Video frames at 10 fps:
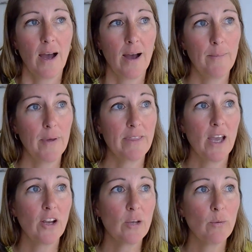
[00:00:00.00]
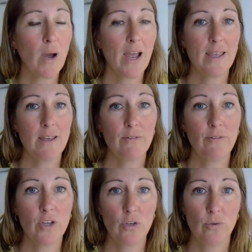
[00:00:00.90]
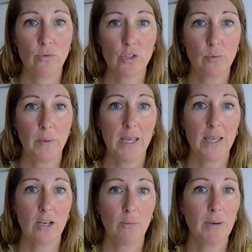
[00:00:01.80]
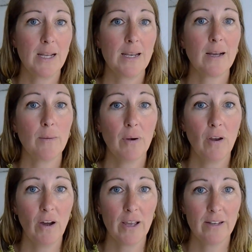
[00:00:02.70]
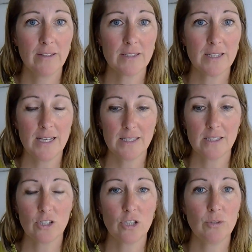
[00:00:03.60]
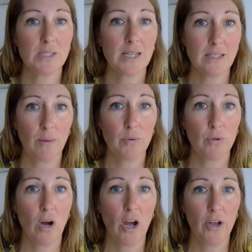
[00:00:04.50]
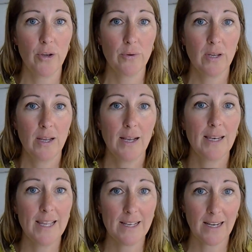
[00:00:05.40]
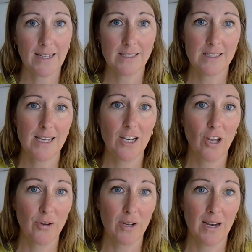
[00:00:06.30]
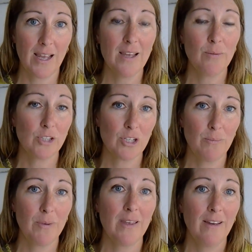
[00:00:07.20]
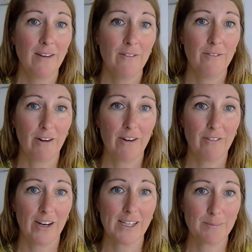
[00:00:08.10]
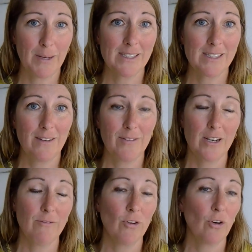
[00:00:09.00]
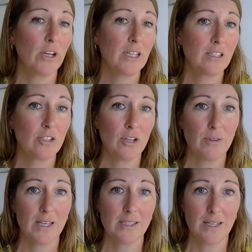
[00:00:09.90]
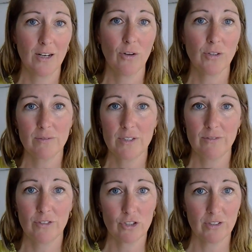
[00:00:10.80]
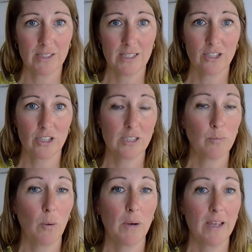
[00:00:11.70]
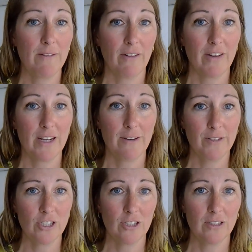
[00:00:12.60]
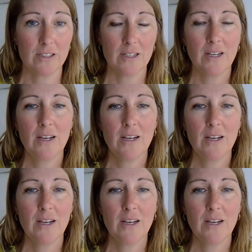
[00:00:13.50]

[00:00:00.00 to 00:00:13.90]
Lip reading: The only way for you to be completely compliant is to set up your own legal entity locally, which can be very, very expensive. And if you're looking to do this in lots of different jurisdictions, probably very inefficient.